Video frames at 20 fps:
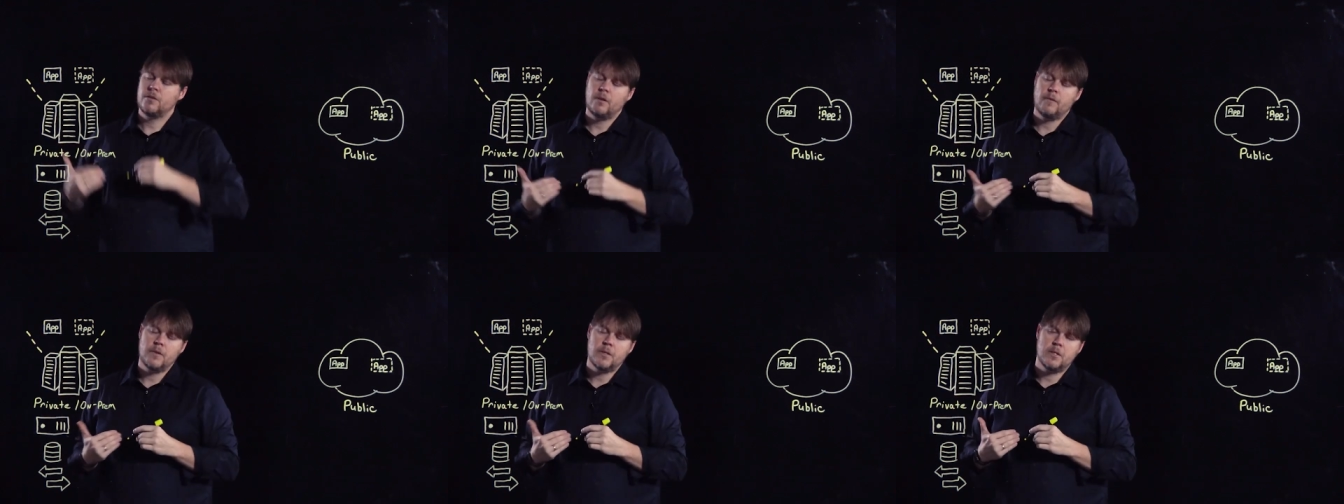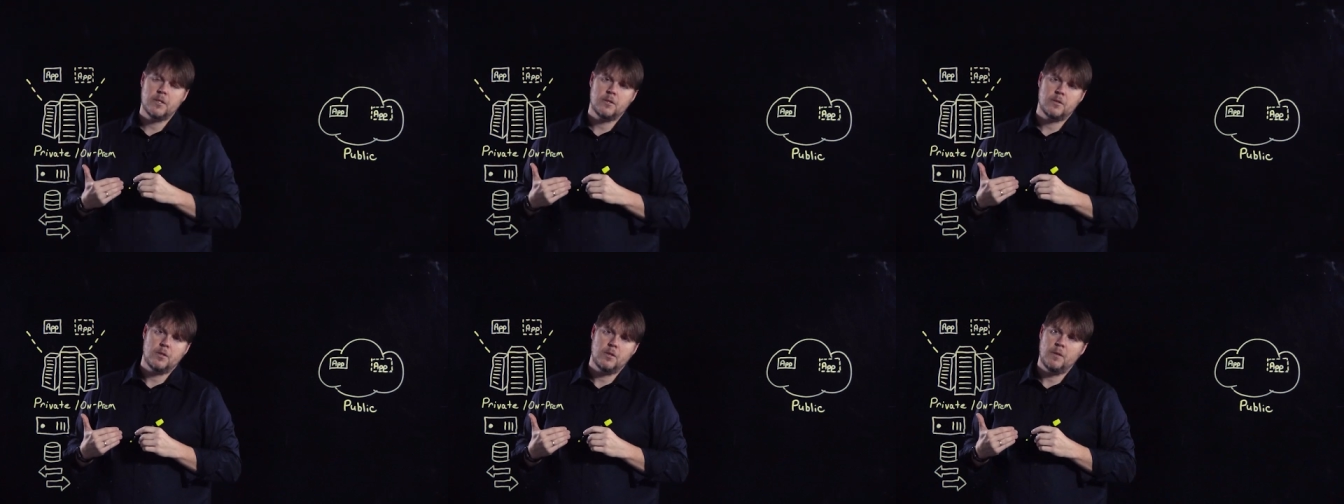
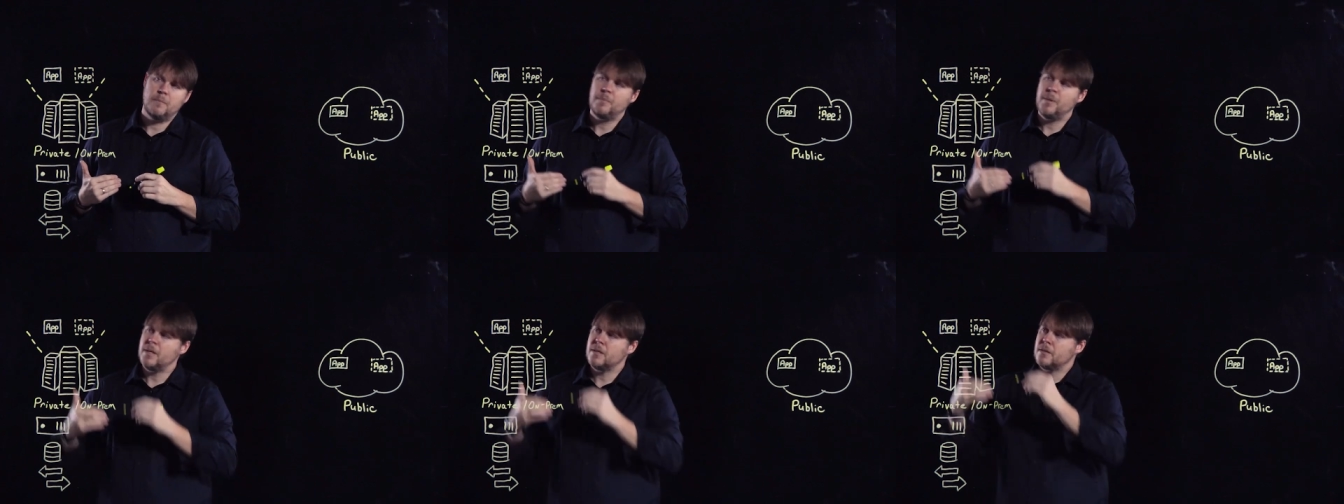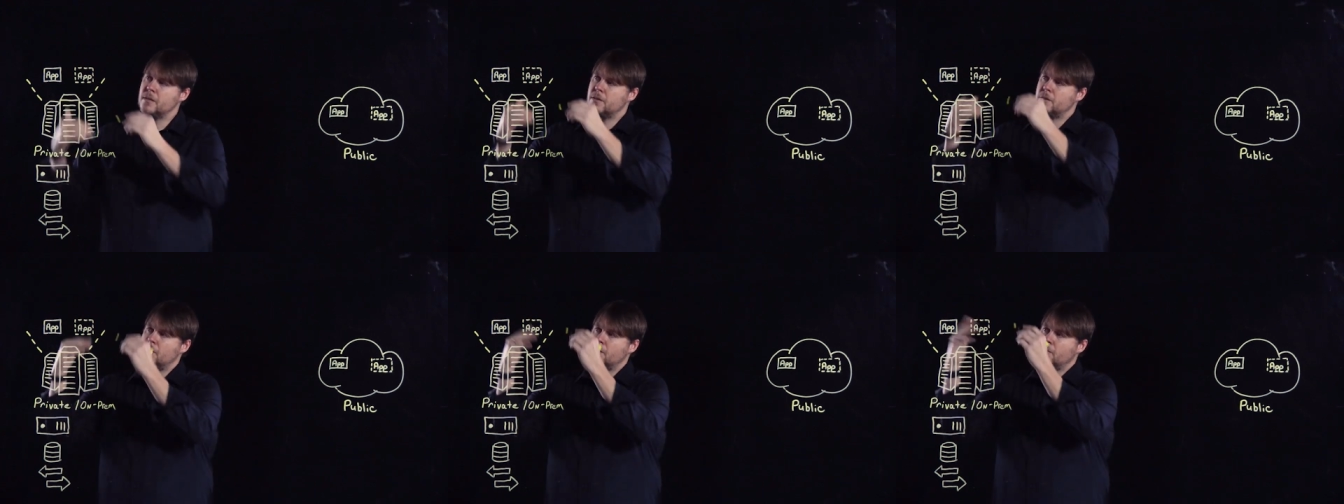services to the
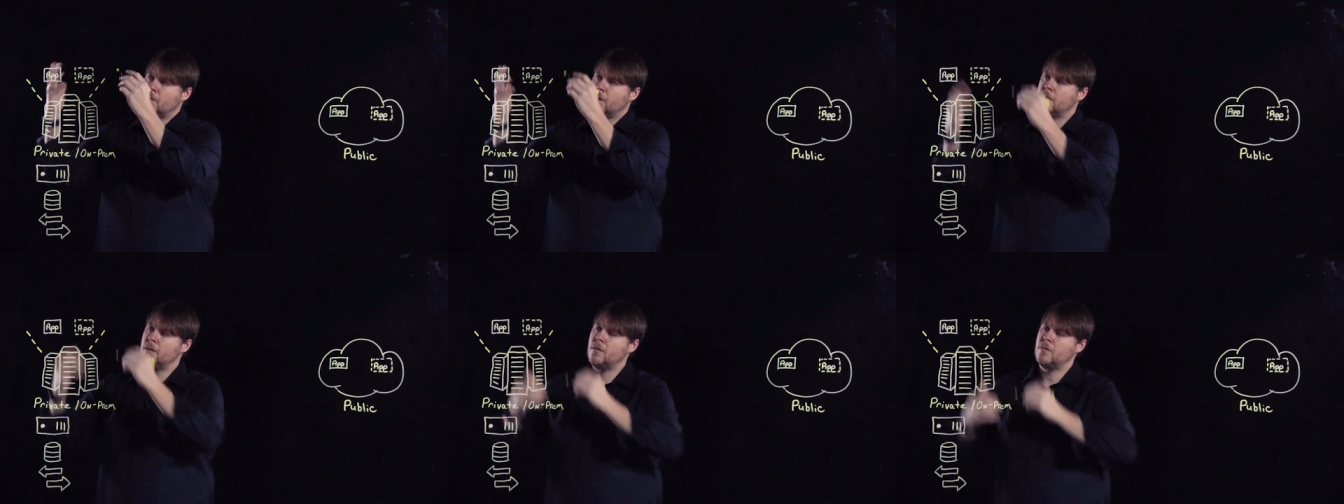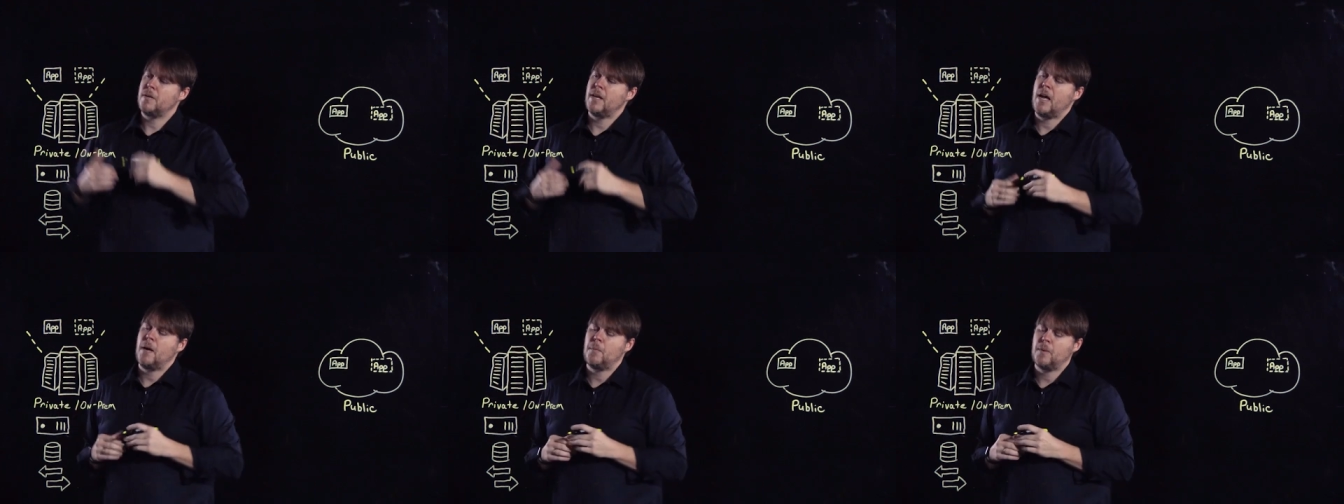business to run
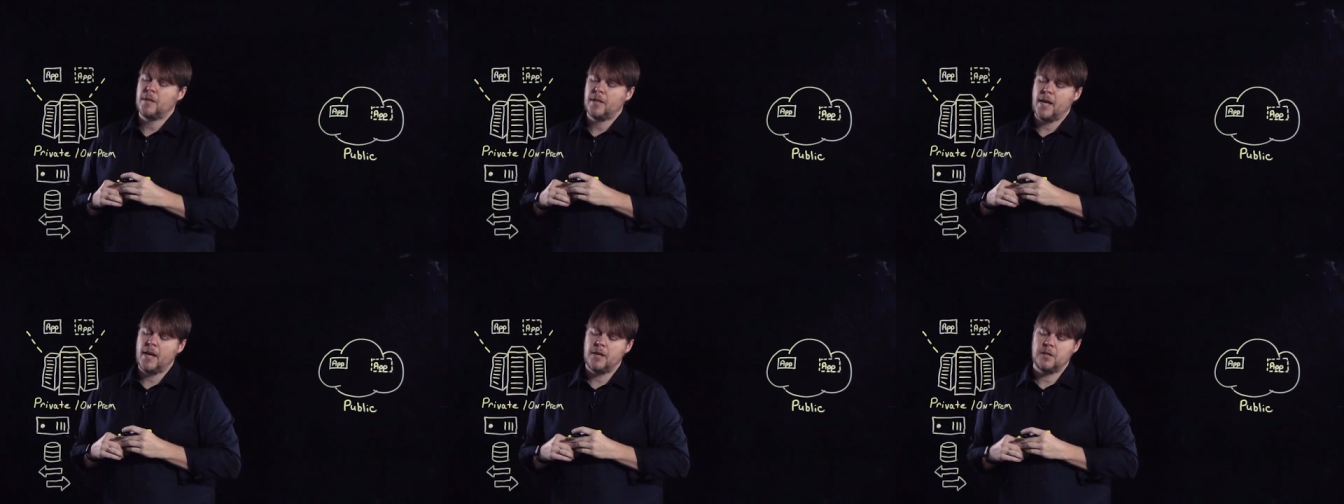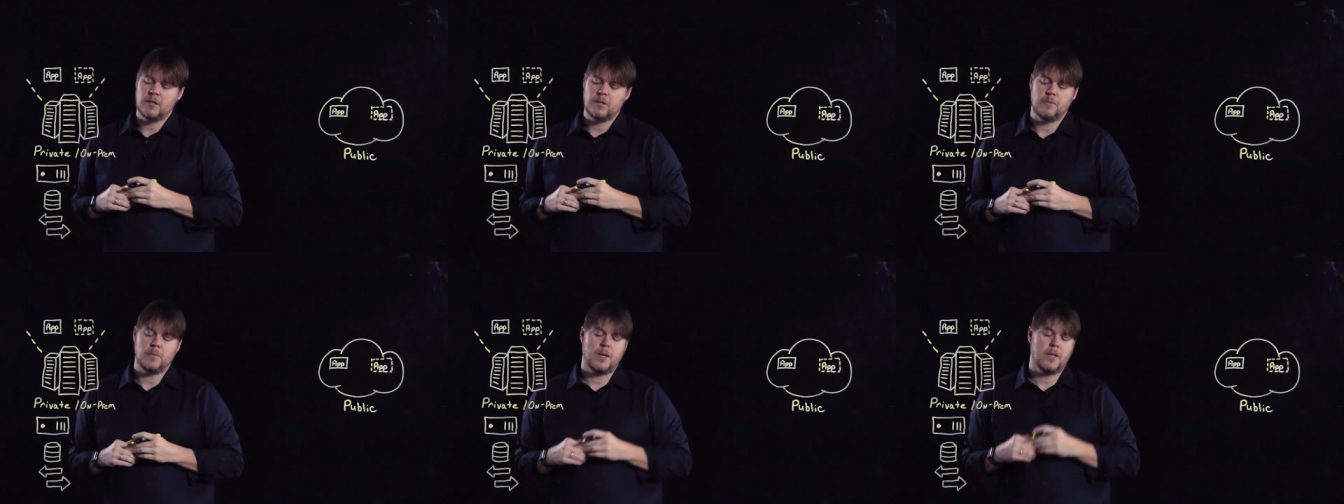those
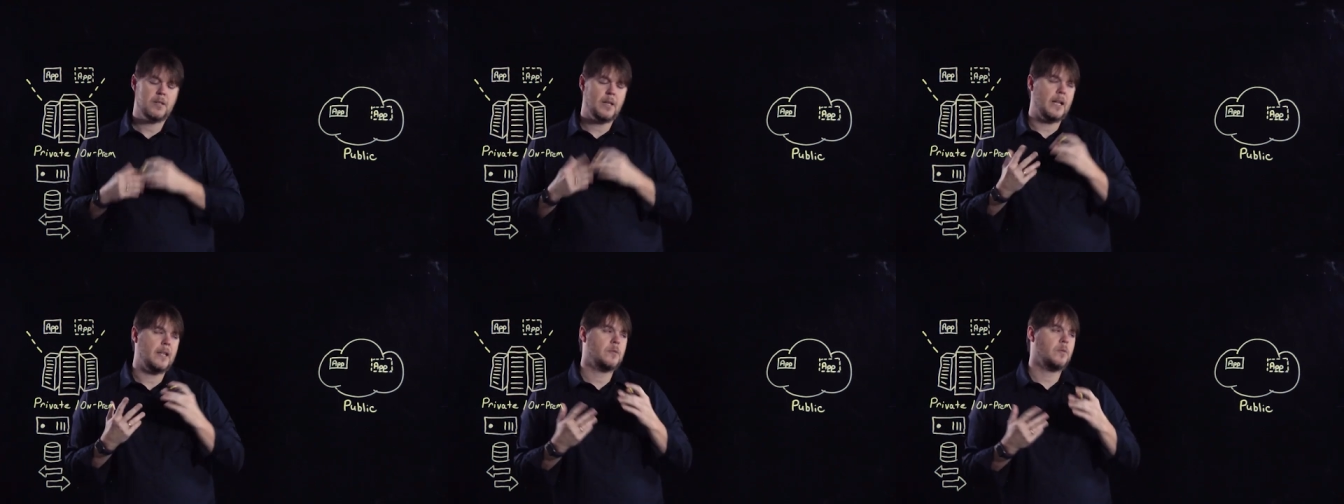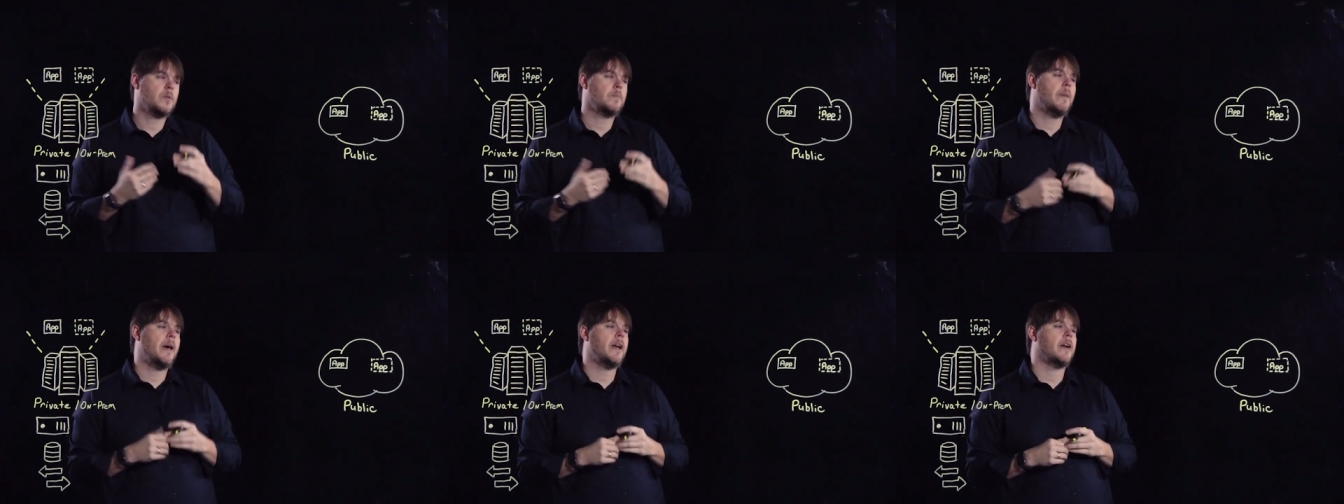applications because that's
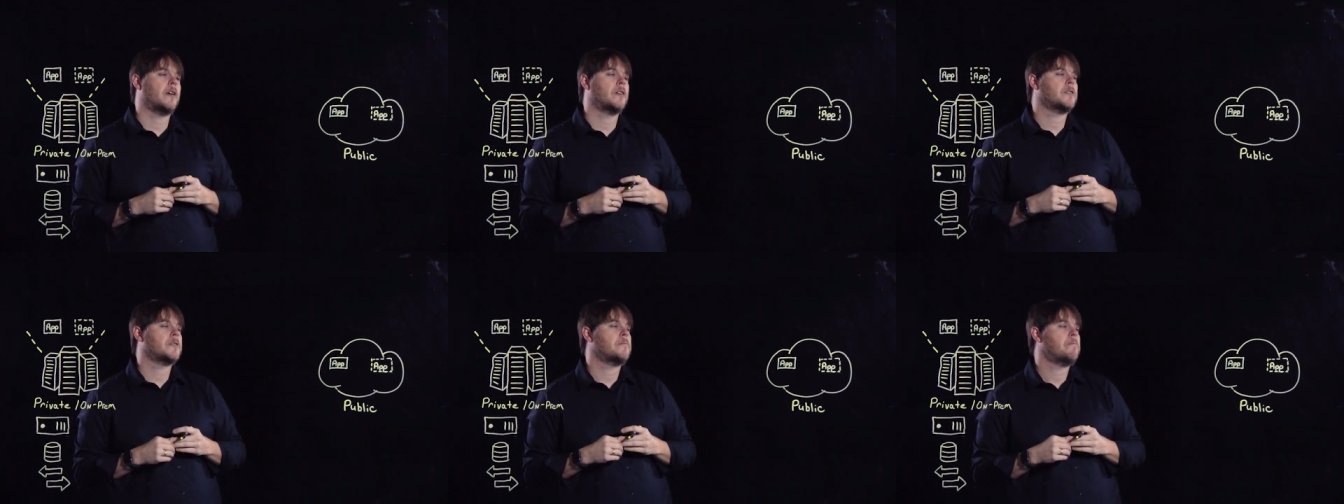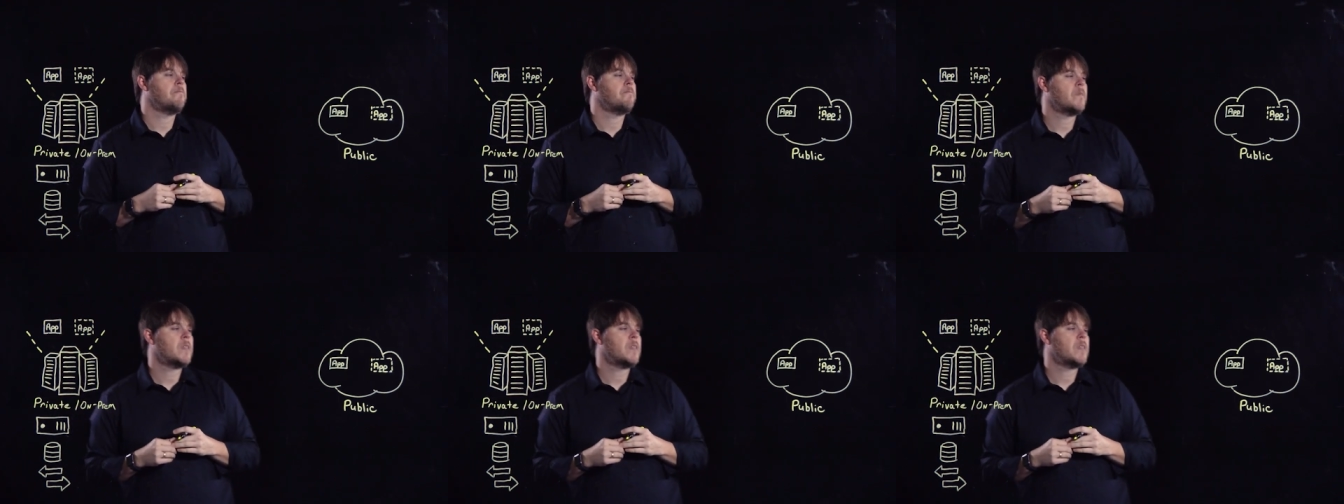what matters.